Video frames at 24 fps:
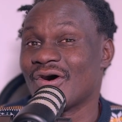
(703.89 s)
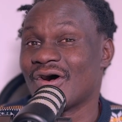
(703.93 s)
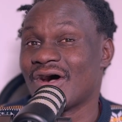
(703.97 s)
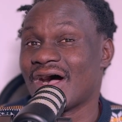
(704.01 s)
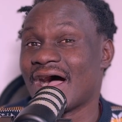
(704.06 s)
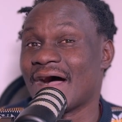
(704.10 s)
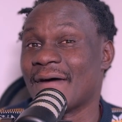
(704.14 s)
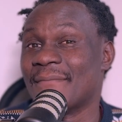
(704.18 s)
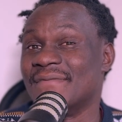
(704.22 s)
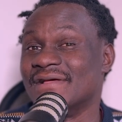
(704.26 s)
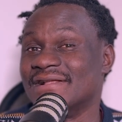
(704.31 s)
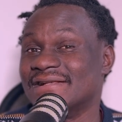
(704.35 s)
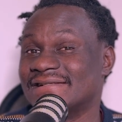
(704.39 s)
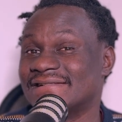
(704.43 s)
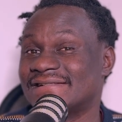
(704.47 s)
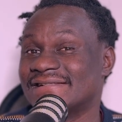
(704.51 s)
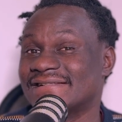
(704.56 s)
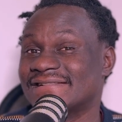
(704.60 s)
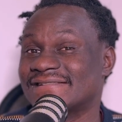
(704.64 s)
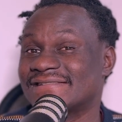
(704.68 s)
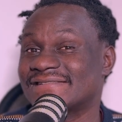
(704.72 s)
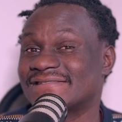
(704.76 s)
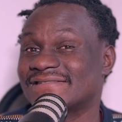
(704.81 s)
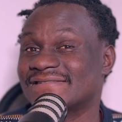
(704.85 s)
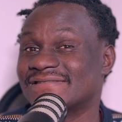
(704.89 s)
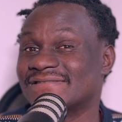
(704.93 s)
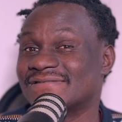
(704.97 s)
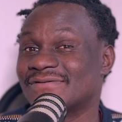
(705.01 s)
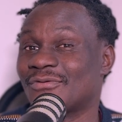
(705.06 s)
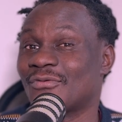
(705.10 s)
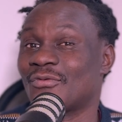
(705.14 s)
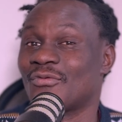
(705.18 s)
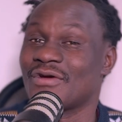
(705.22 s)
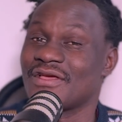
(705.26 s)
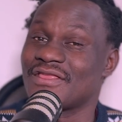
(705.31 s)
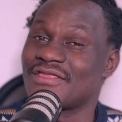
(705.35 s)
abilities,
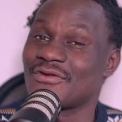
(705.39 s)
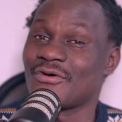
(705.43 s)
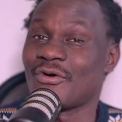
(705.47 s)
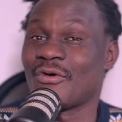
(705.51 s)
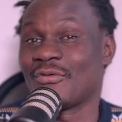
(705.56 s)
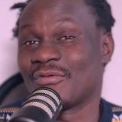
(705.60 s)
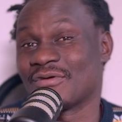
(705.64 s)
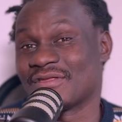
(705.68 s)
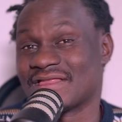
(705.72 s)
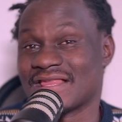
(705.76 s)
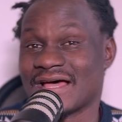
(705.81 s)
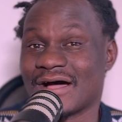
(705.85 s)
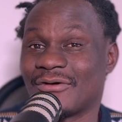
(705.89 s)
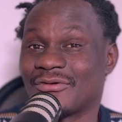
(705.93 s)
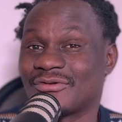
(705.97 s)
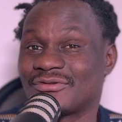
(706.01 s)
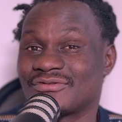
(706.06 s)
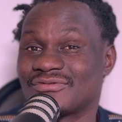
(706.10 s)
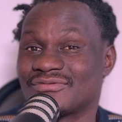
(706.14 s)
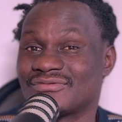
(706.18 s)
with or without.